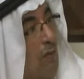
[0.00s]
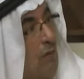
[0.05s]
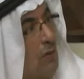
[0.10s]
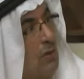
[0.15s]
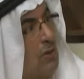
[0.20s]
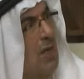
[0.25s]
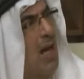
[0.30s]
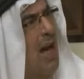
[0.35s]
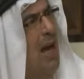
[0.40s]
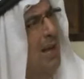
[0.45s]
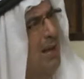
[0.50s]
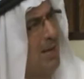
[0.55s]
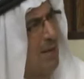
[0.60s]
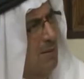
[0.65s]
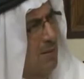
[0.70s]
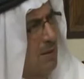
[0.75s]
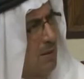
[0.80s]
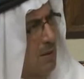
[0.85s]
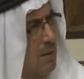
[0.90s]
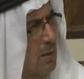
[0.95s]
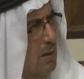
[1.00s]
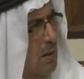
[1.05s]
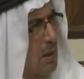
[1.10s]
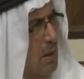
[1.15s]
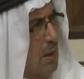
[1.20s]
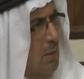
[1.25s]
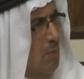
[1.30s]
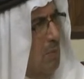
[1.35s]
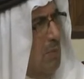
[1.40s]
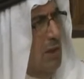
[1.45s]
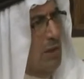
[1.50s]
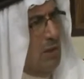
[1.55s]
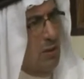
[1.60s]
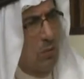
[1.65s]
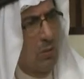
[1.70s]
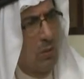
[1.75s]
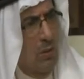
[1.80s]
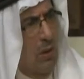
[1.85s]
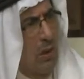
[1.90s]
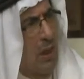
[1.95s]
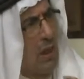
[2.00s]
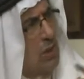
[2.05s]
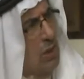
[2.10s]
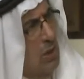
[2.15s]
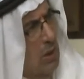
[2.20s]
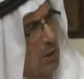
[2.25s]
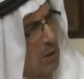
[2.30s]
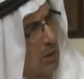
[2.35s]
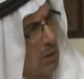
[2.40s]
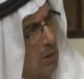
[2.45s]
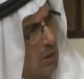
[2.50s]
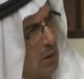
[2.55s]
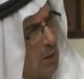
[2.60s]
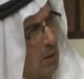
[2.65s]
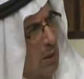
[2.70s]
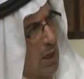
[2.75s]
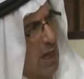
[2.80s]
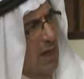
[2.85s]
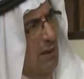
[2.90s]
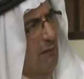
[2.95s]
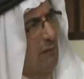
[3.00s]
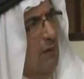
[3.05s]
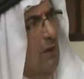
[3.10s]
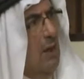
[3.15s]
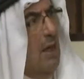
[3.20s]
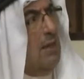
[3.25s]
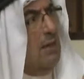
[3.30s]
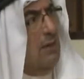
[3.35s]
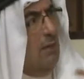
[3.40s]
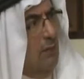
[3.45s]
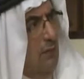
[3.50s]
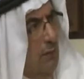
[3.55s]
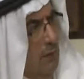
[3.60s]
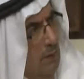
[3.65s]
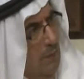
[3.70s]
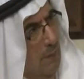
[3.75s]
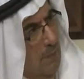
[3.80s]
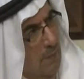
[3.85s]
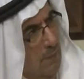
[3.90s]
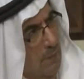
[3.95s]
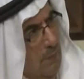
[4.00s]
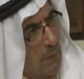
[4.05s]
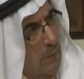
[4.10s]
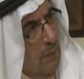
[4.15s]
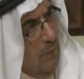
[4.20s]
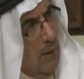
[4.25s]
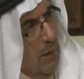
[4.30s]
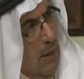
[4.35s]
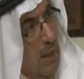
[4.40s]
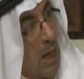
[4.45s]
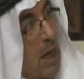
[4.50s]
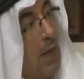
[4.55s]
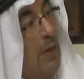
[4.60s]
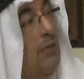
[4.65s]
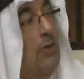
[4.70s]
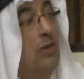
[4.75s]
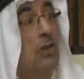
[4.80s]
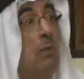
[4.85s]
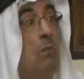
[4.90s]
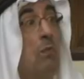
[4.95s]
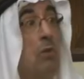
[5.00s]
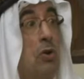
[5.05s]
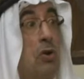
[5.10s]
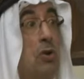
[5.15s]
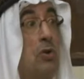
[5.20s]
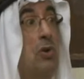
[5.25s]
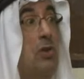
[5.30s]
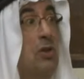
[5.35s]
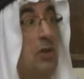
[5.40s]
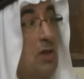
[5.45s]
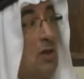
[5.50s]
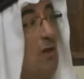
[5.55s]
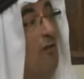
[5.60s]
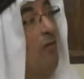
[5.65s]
science mixed with logic and philosophy and the superiority of